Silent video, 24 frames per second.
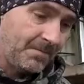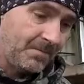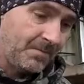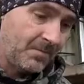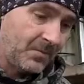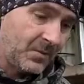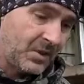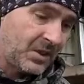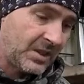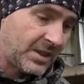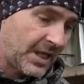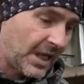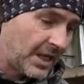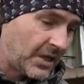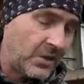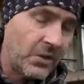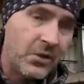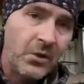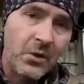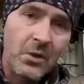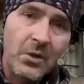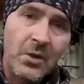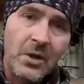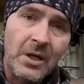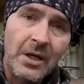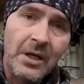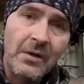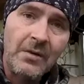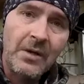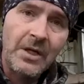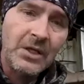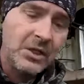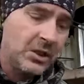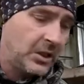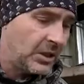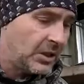stated earlier,
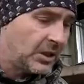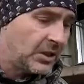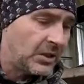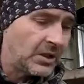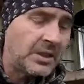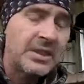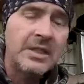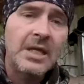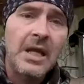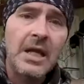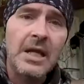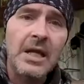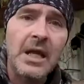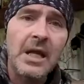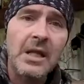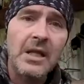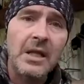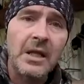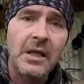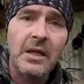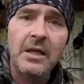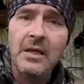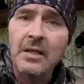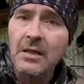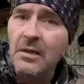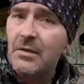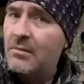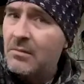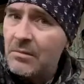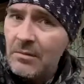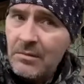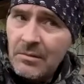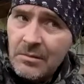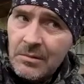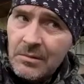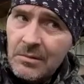actually you didn't say anything.
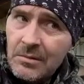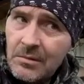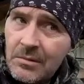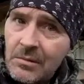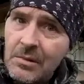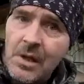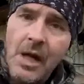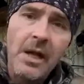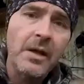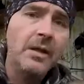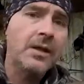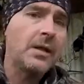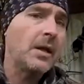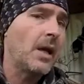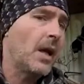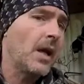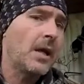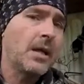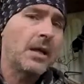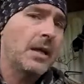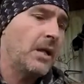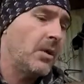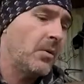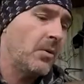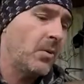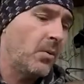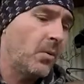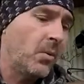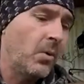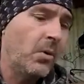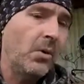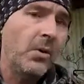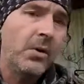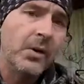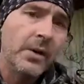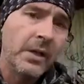No, can't hear a
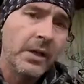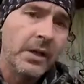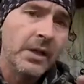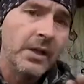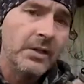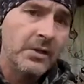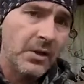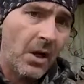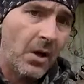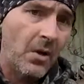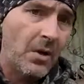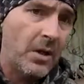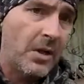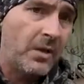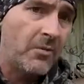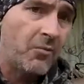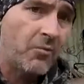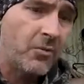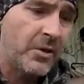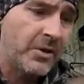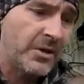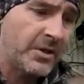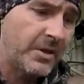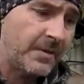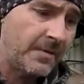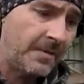word, it's only written.